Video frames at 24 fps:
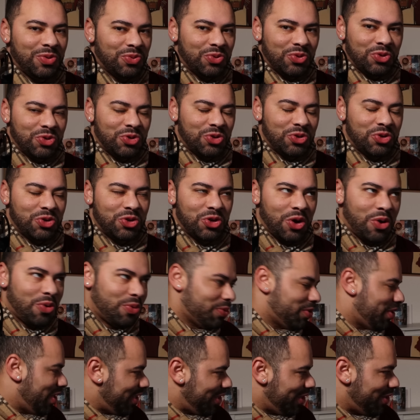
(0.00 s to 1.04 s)
you
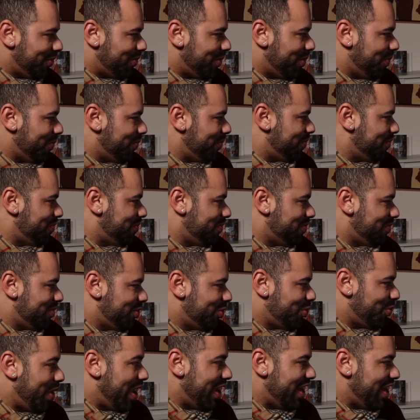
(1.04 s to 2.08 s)
don't? Like, you don't do